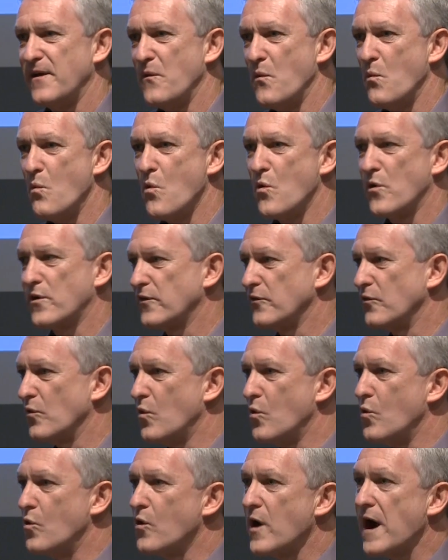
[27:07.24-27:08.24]
water
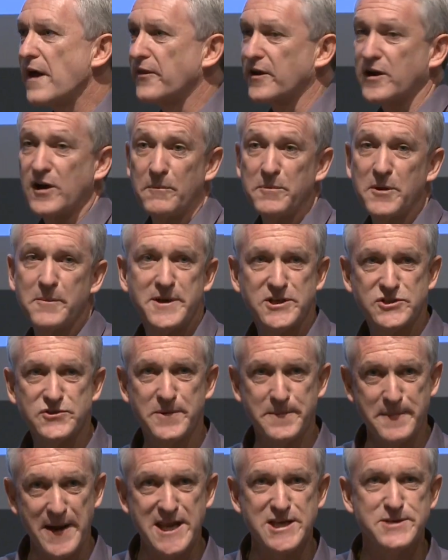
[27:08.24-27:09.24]
or other complementary
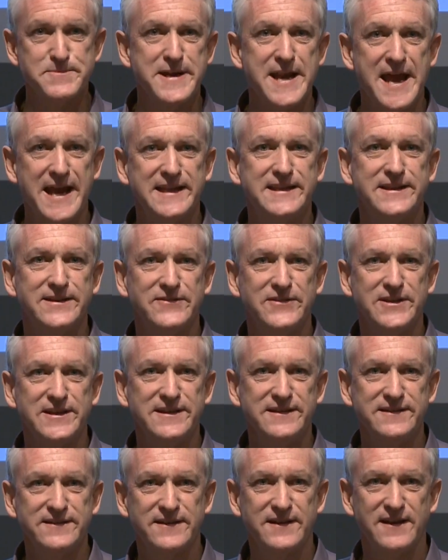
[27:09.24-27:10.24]
management
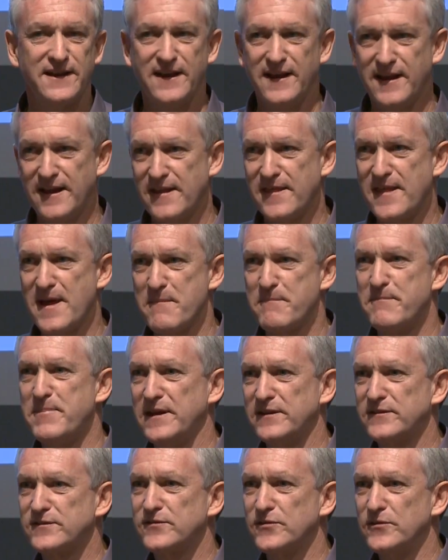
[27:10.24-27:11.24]
activities that
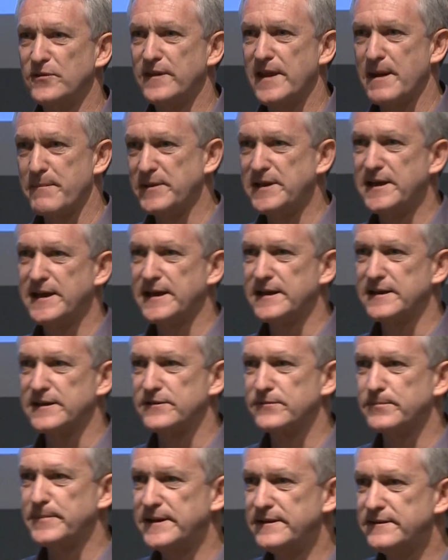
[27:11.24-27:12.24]
best suit that particular
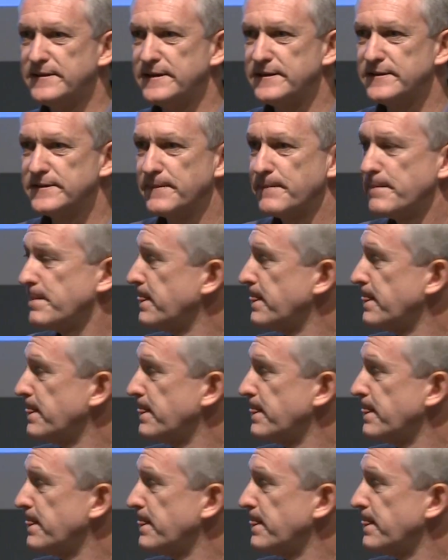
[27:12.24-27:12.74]
species.